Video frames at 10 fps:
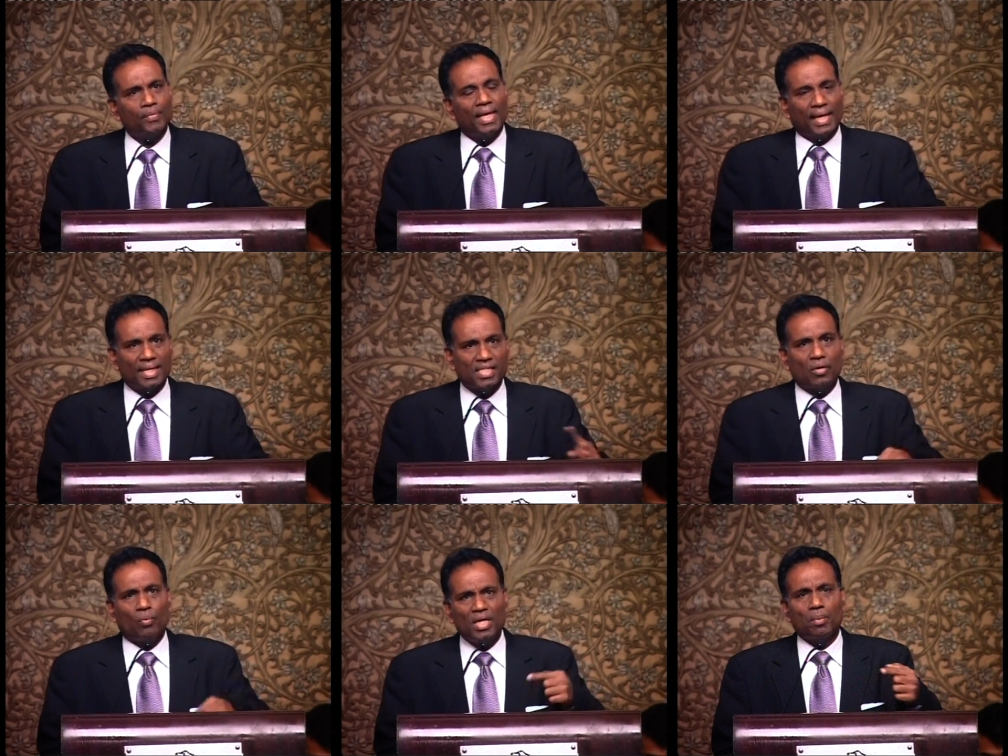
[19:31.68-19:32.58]
And as I
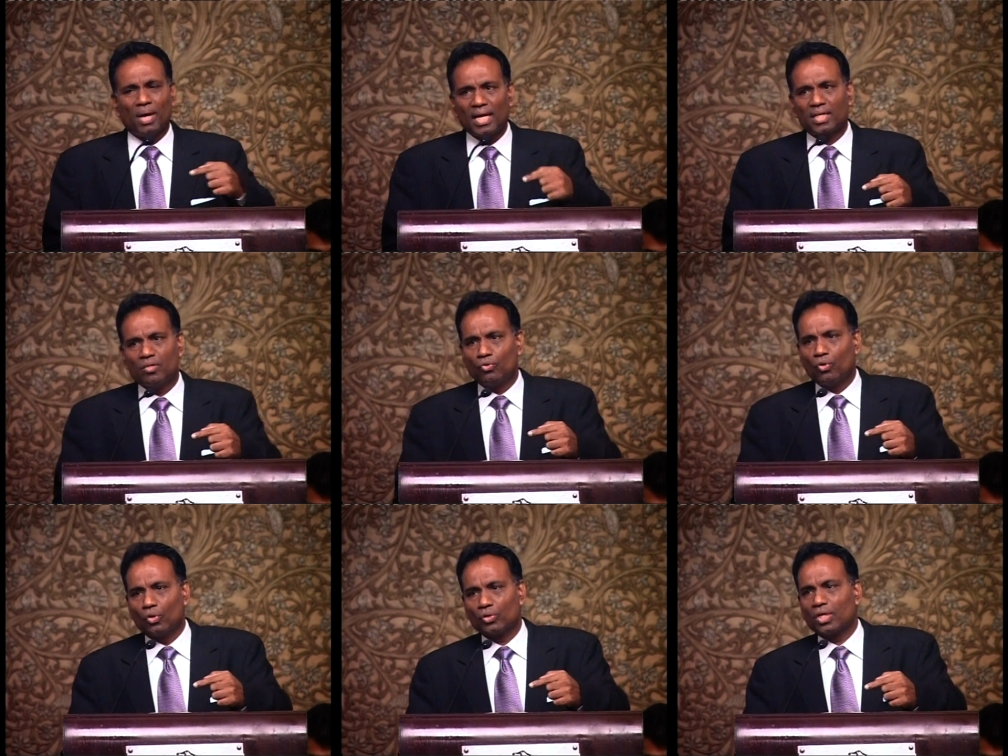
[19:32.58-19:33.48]
went back and
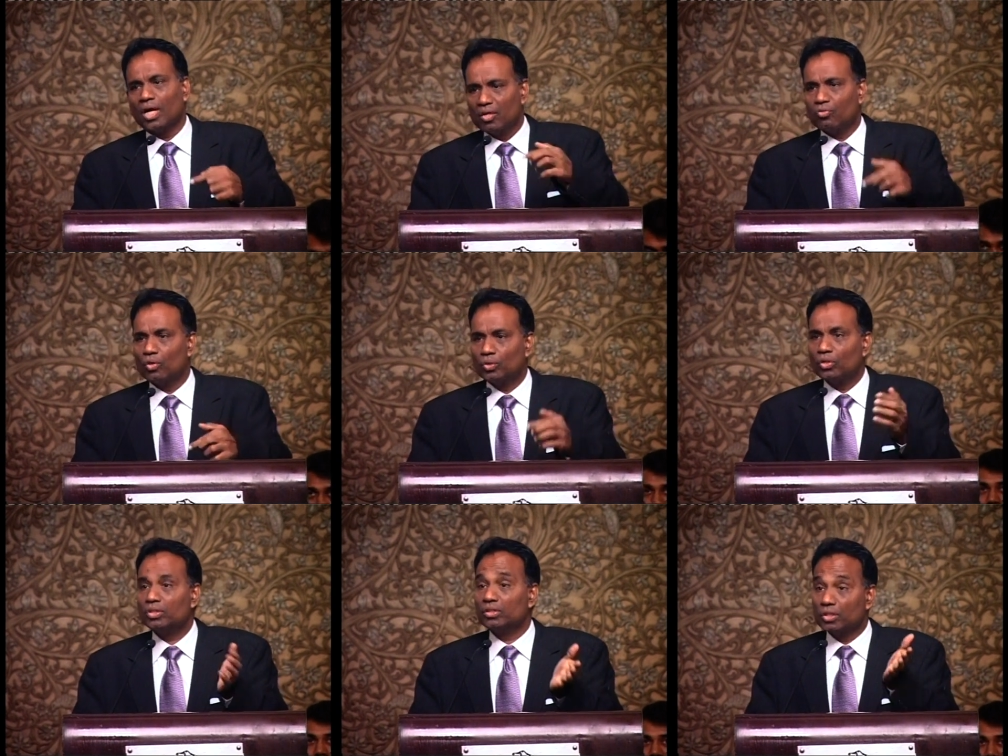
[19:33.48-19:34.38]
forth, I found
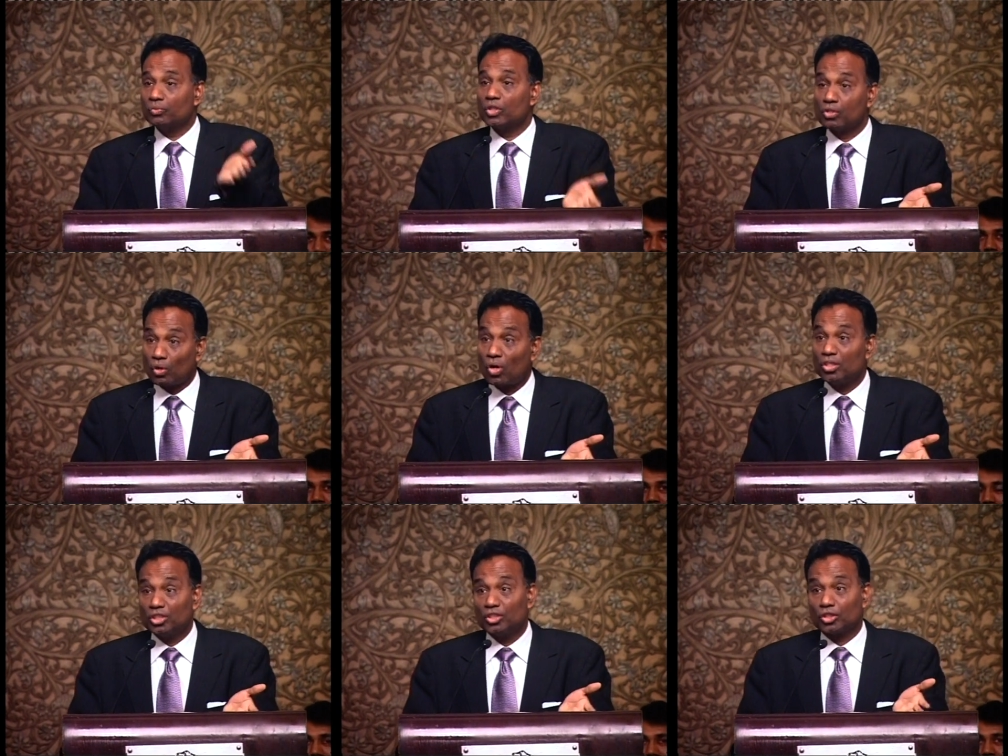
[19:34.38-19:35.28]
out that it was the
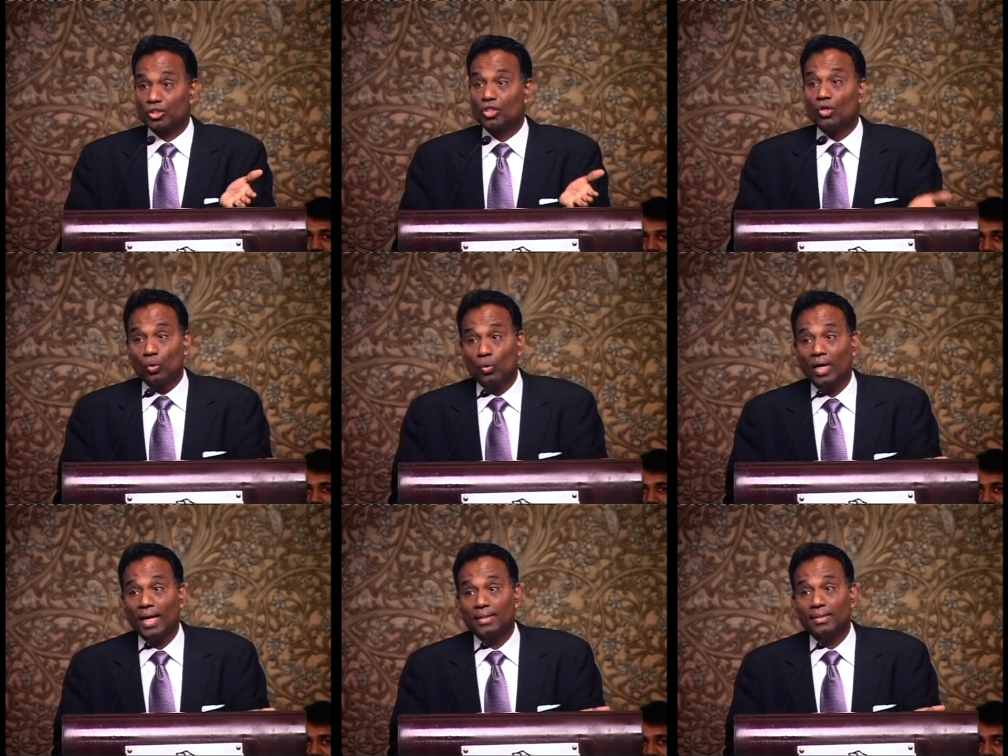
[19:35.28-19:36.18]
Lord Jesus who
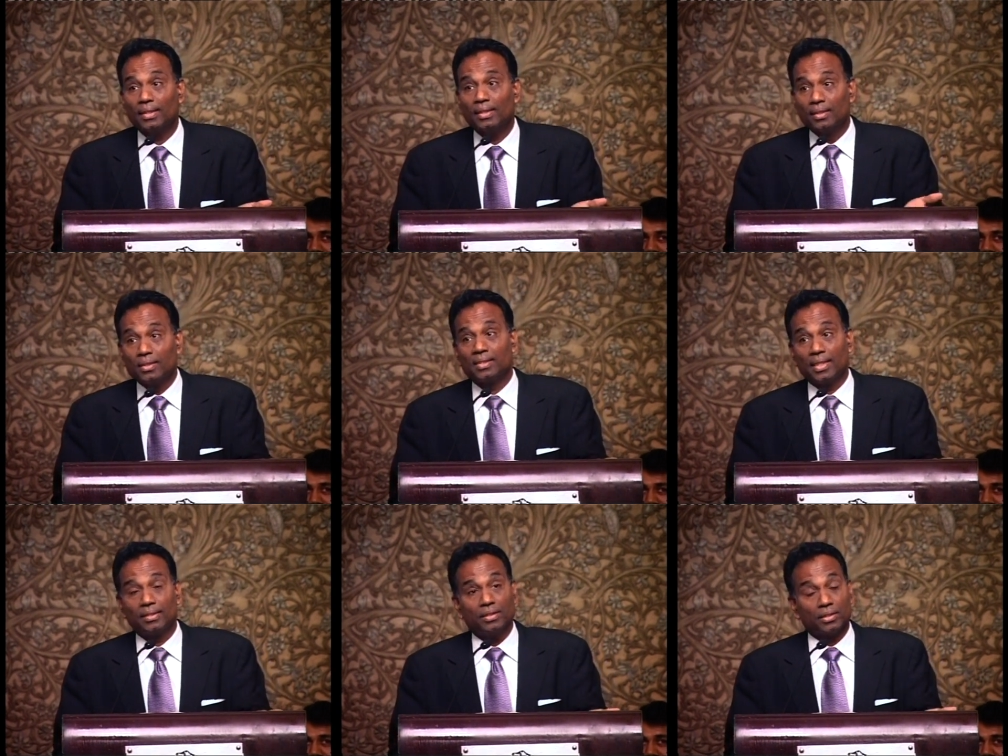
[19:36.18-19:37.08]
had
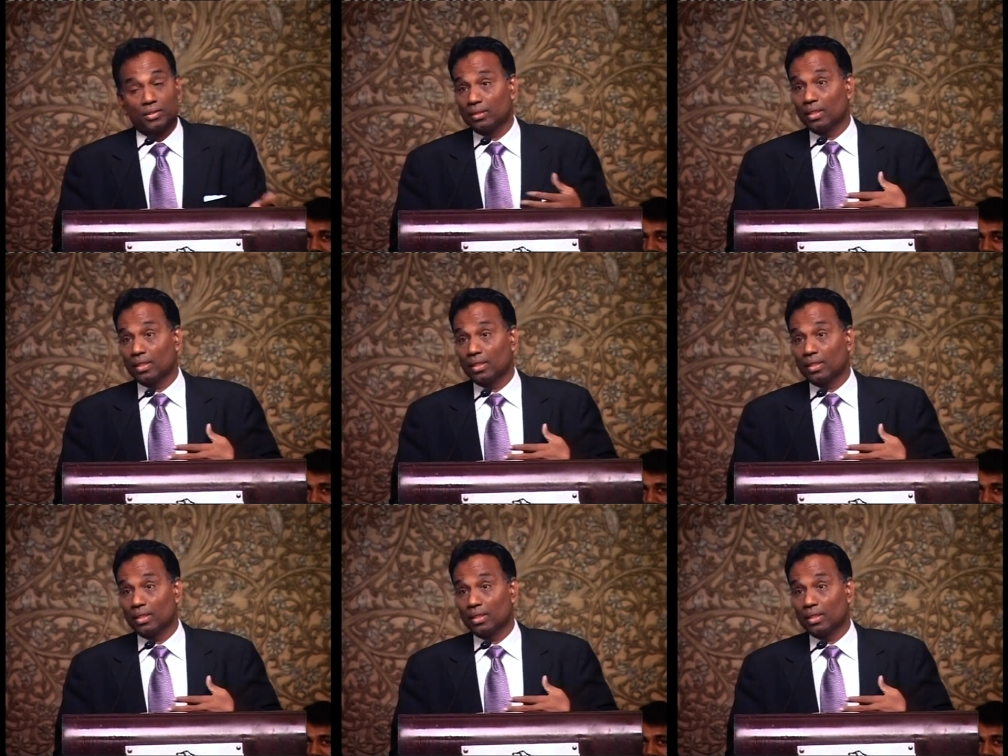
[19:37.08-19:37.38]
said this.